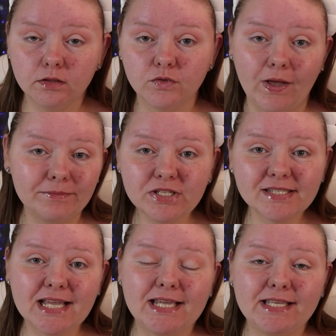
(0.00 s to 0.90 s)
So I'm
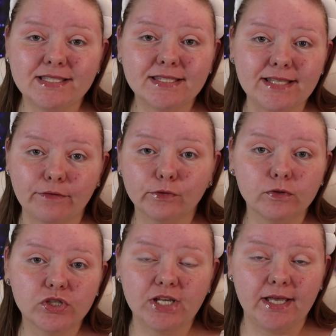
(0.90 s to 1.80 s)
just taking
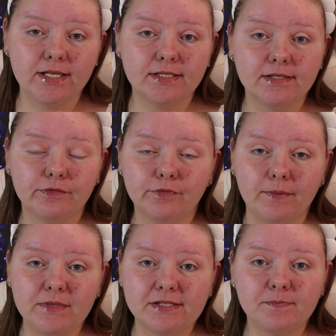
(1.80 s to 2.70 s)
several shades
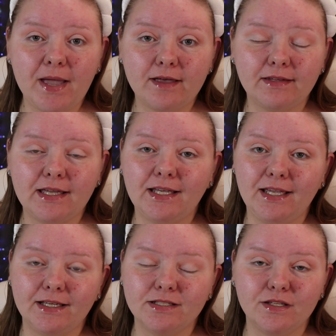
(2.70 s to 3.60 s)
from this palette
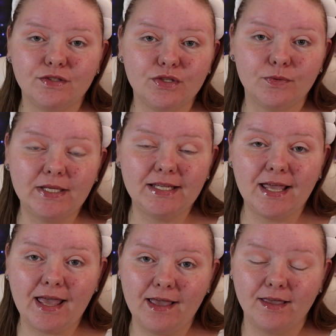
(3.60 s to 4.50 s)
and
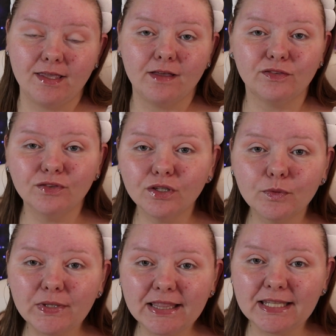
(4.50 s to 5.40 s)
doing a
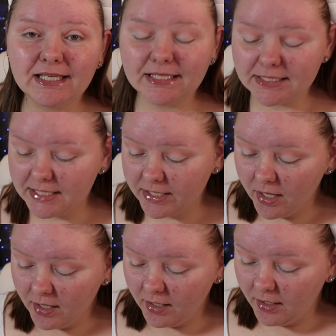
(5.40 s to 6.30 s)
look with it.
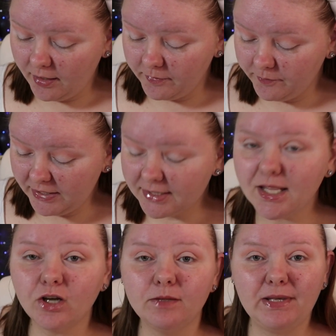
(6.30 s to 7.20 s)
Um, it's
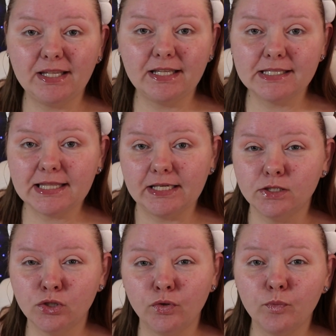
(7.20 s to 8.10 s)
not going to be
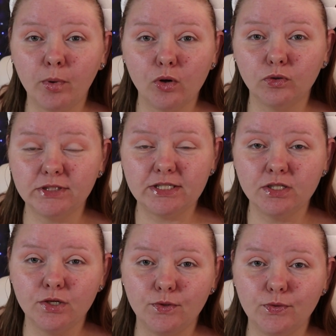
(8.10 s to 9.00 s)
anything too bold
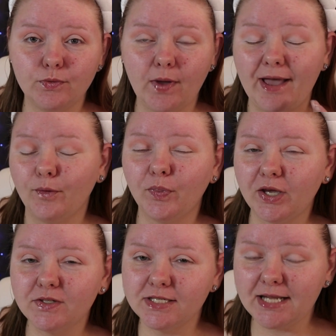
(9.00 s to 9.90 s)
and too out
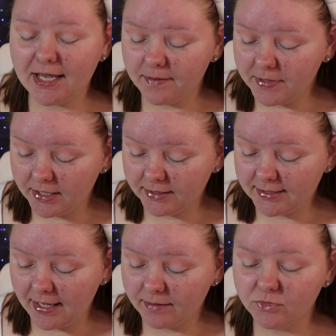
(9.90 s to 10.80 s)
there today because
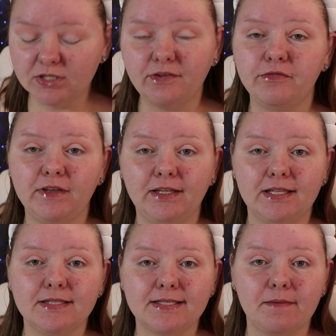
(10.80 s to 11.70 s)
I'm just
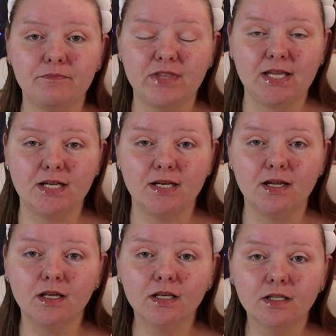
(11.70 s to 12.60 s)
feeling something
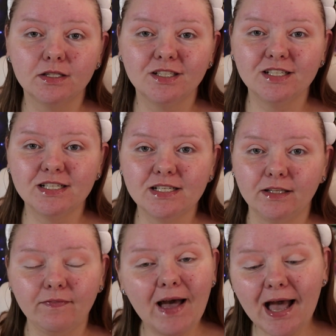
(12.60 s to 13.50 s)

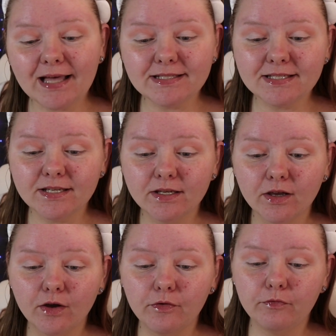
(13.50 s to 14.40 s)
light
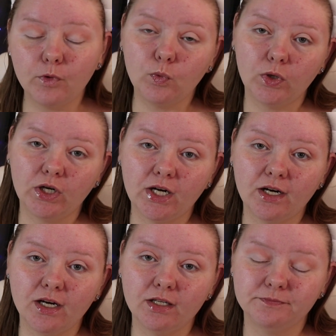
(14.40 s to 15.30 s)

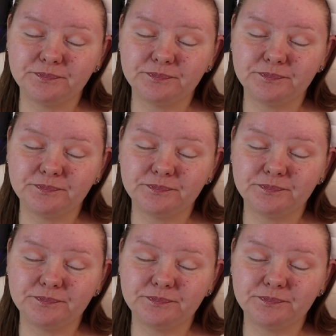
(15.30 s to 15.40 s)
for